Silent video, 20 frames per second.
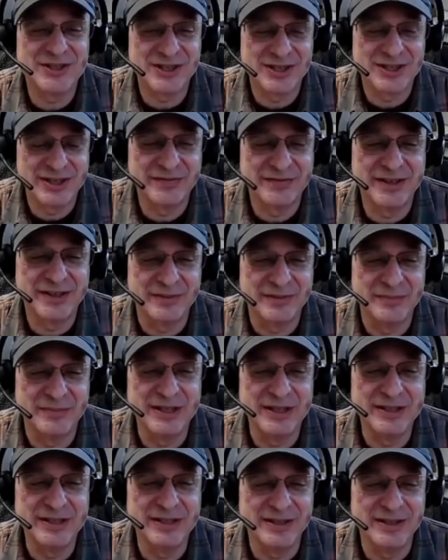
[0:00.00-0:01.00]
significant.
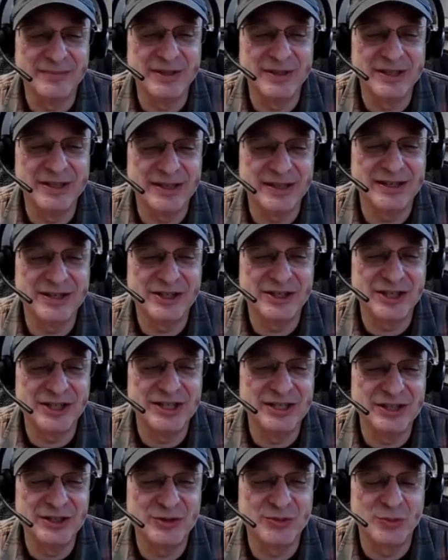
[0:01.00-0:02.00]
Meat and
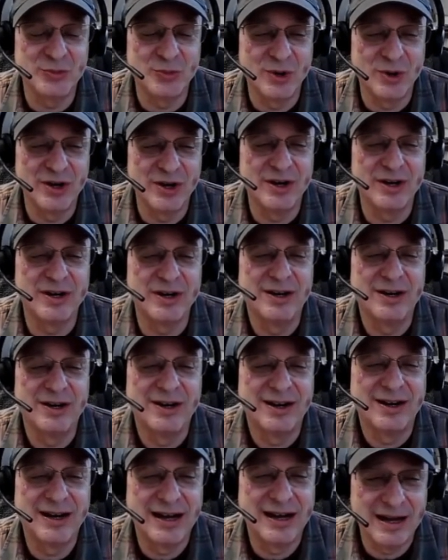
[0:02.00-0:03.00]
cheese were
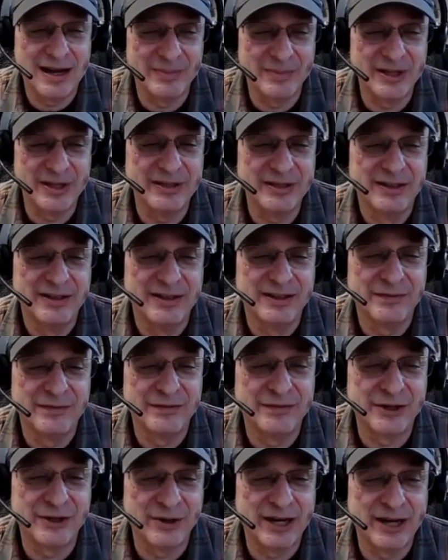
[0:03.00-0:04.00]
a hobby
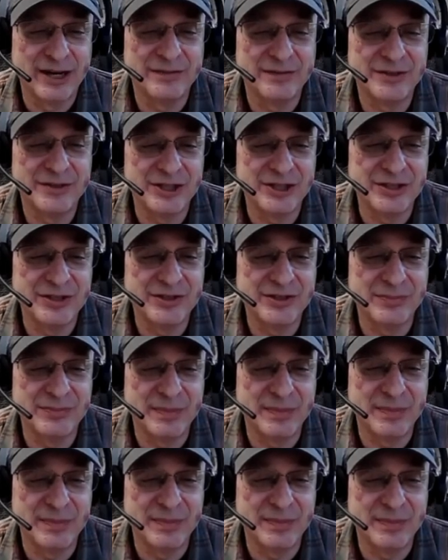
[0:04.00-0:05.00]
for craft cheese
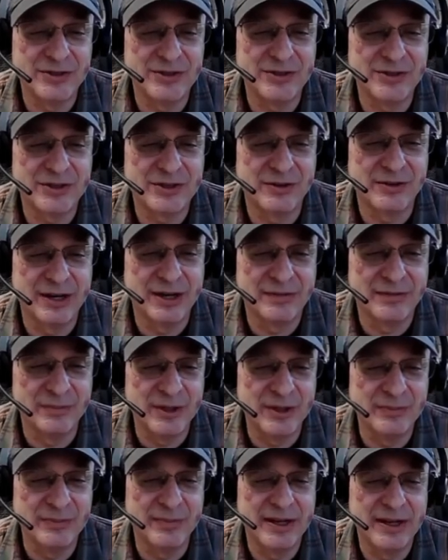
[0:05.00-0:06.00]
makers, craft
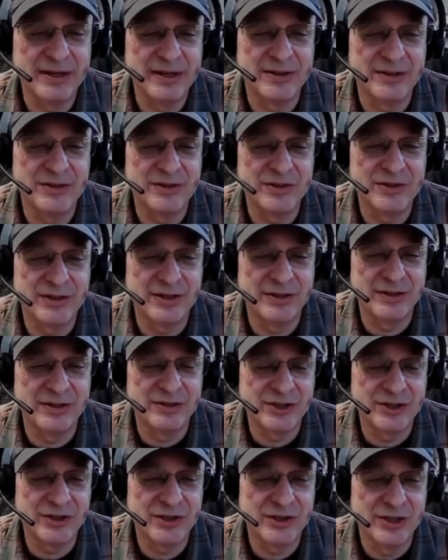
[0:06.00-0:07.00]
meat makers.
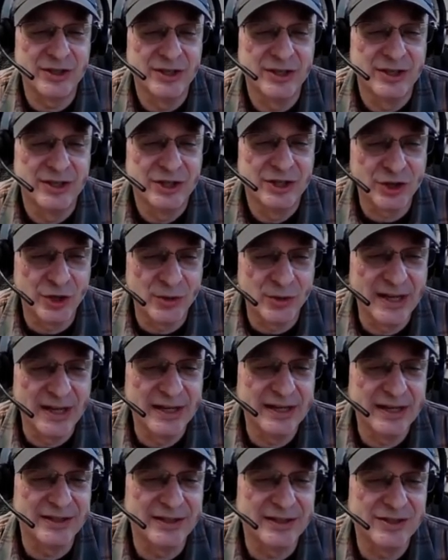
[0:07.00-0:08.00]
There are just so
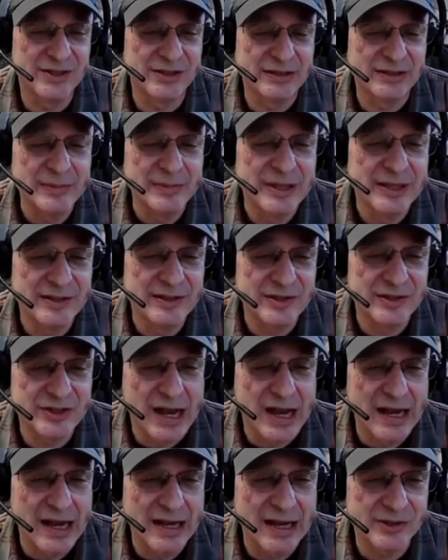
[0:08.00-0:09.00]
many. It's a limited
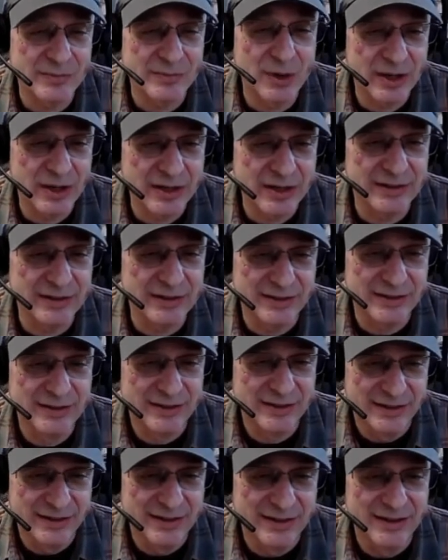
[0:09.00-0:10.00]
size market,
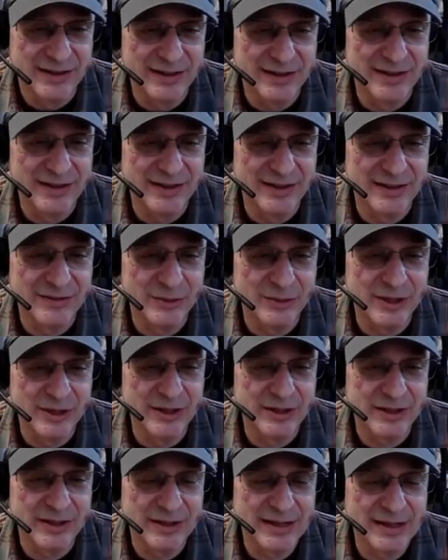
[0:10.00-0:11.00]

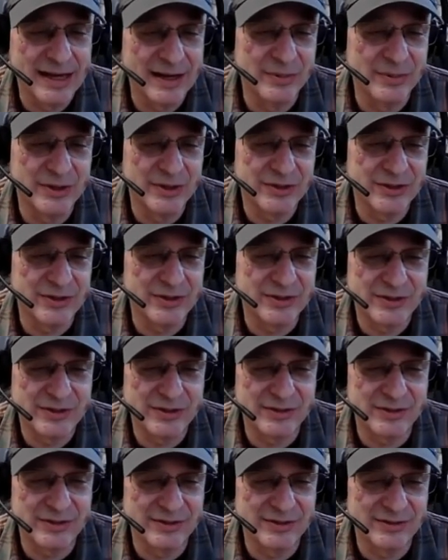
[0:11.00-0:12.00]
where cannabis
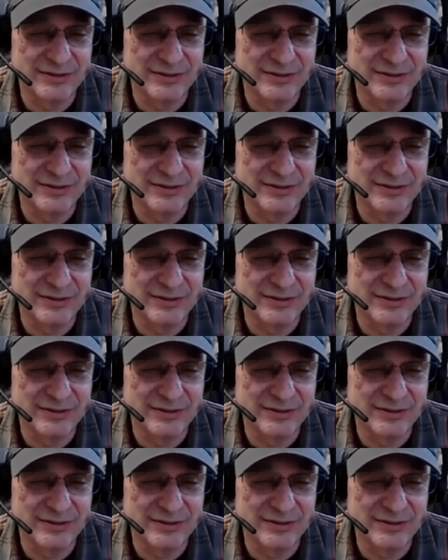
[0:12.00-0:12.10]
is